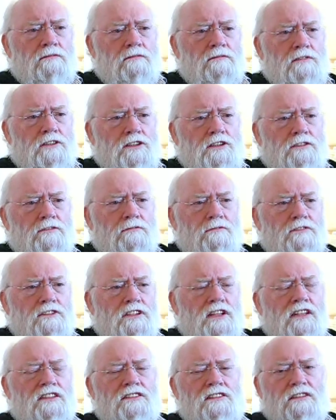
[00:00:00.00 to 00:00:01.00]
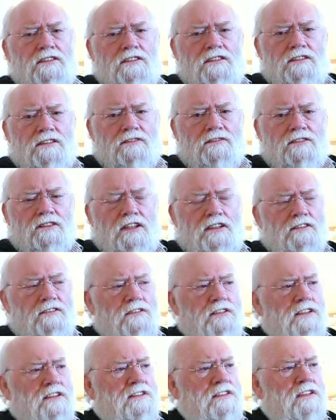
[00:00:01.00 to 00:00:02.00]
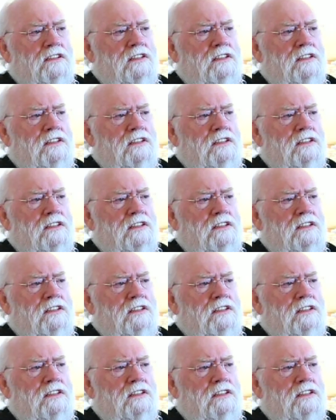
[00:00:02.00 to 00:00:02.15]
you know, dozens of countries,